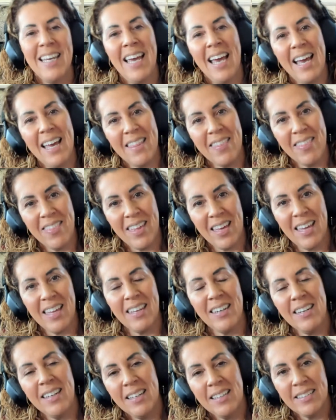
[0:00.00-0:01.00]
and
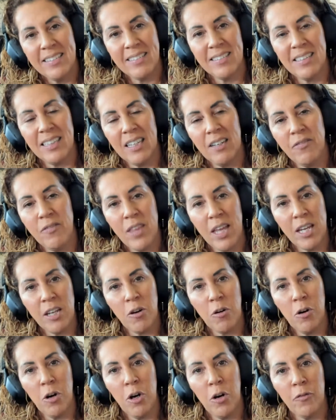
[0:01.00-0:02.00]
then see if they
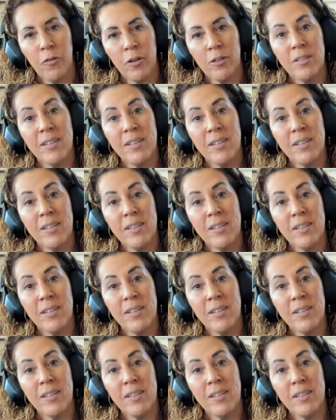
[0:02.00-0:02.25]
go over.